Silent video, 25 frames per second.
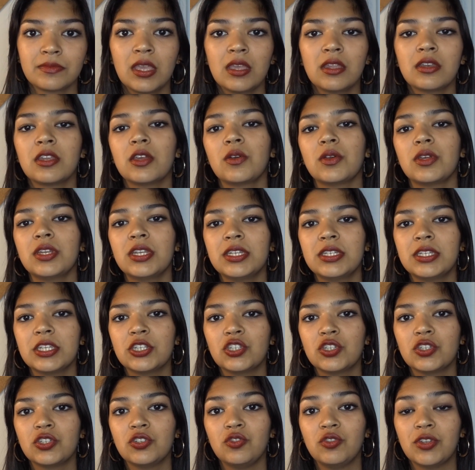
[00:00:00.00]
Now, in
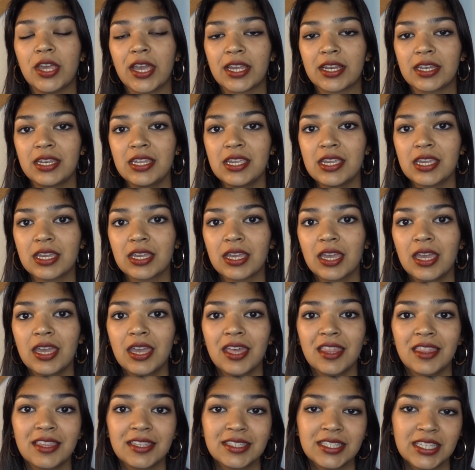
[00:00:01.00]
addition to technique,
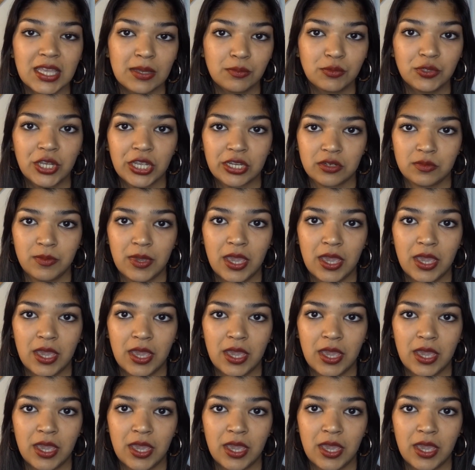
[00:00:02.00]
the subject